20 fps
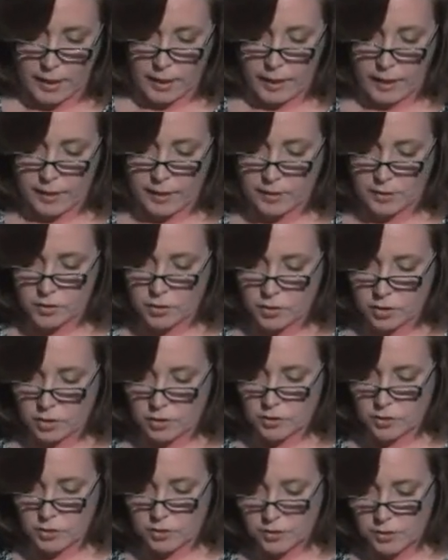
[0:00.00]
and
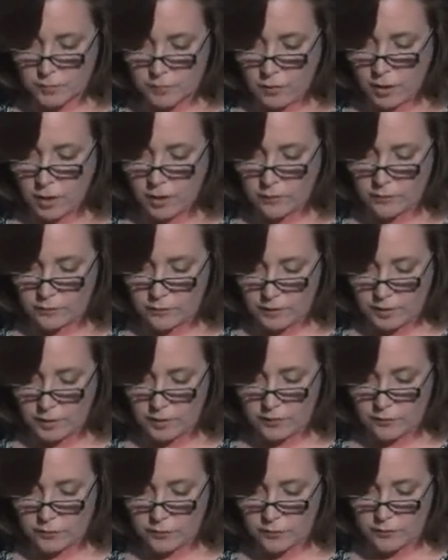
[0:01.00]
charged a small
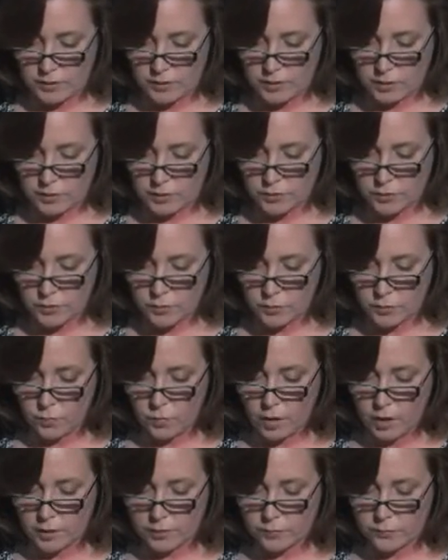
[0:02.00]
fee for visitors to
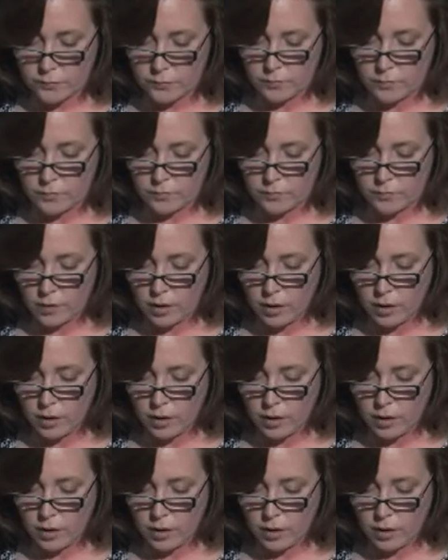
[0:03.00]
walk through.